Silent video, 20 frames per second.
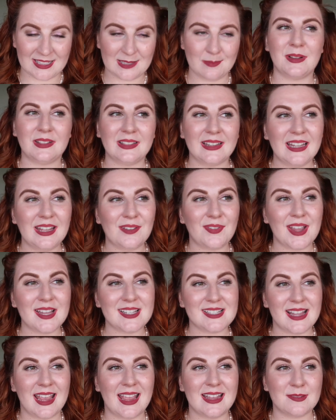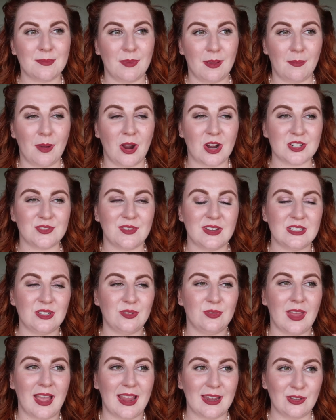I believe I said in my March
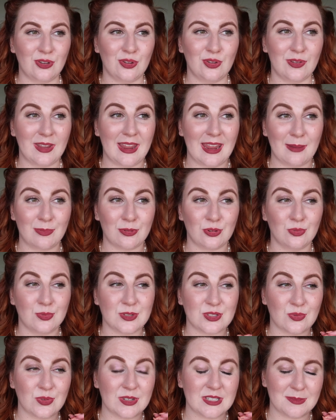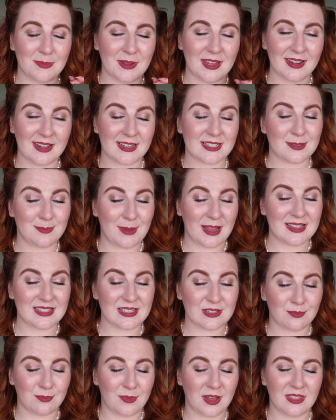video that I knew April was going to be an
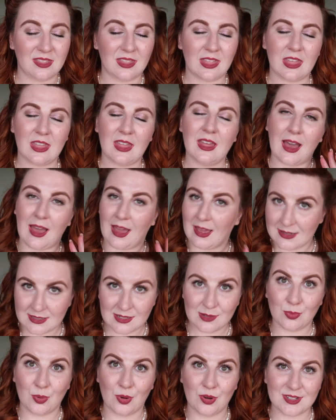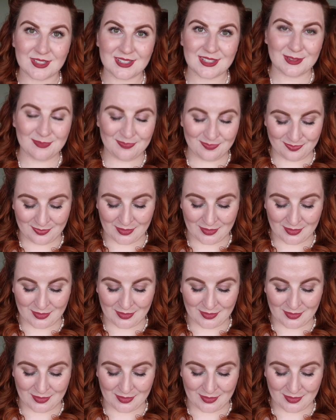expensive month, and it was.